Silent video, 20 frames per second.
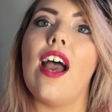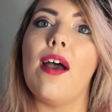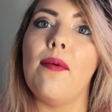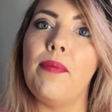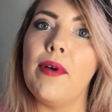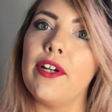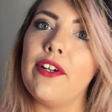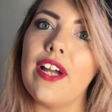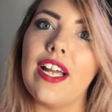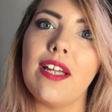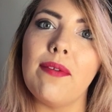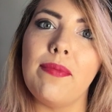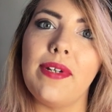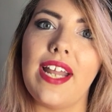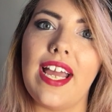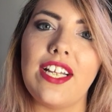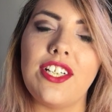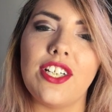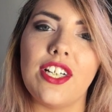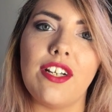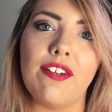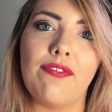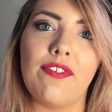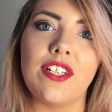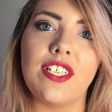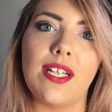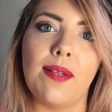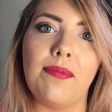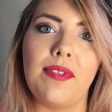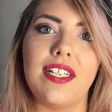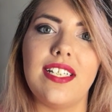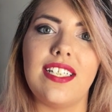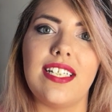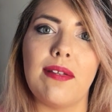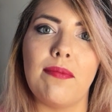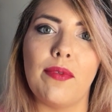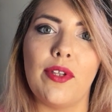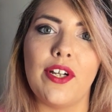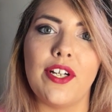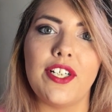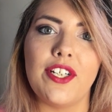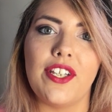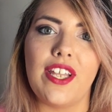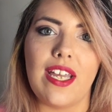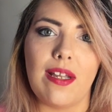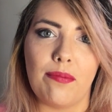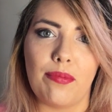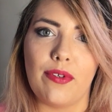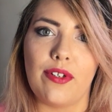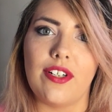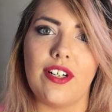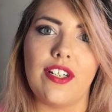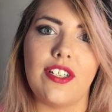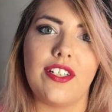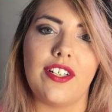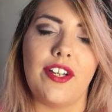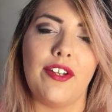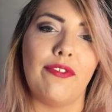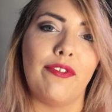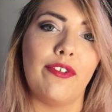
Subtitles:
A book recommendation for something similar to The Emperor's New